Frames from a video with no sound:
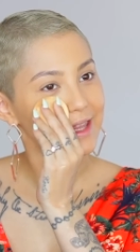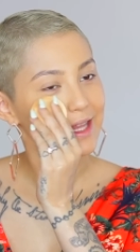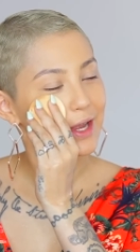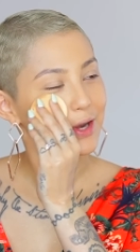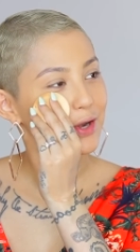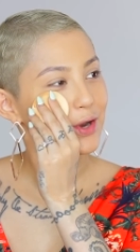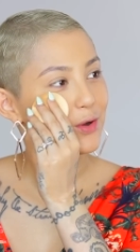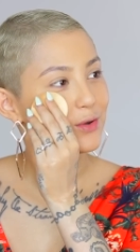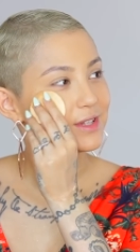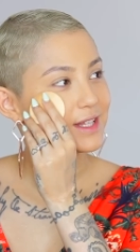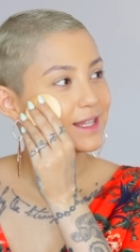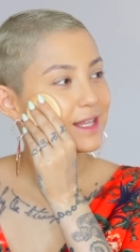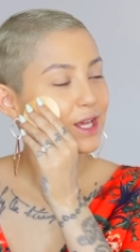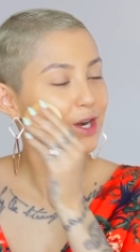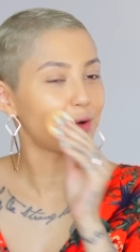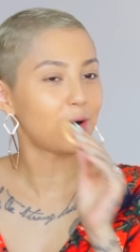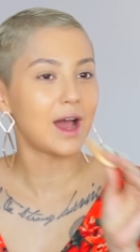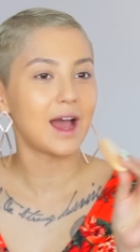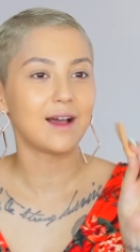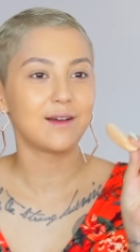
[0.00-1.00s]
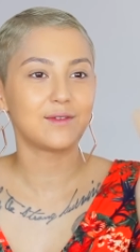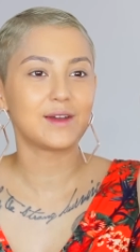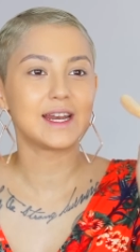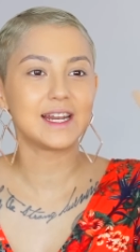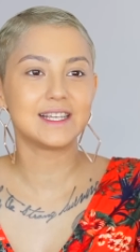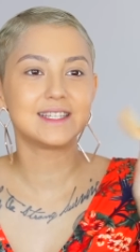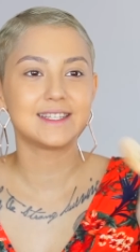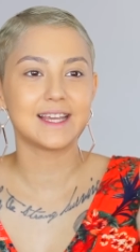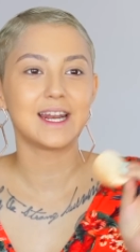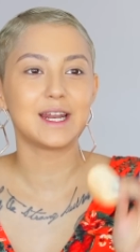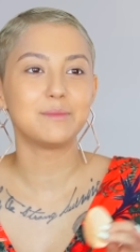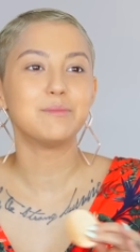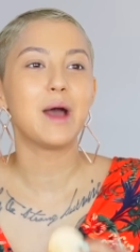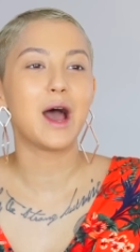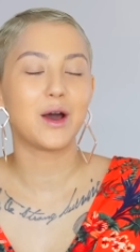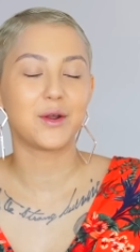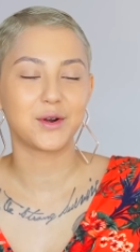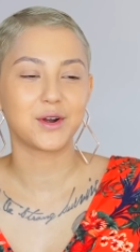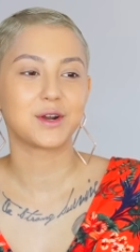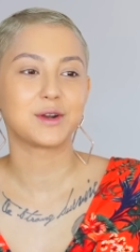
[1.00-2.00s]
they know that they don't have any setting
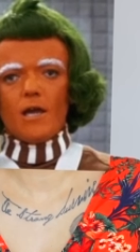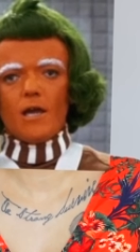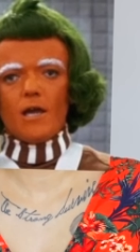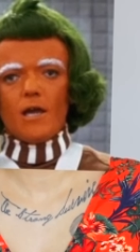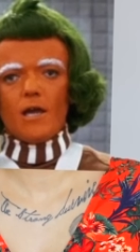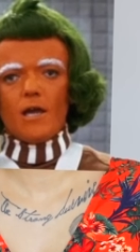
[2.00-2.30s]
powder.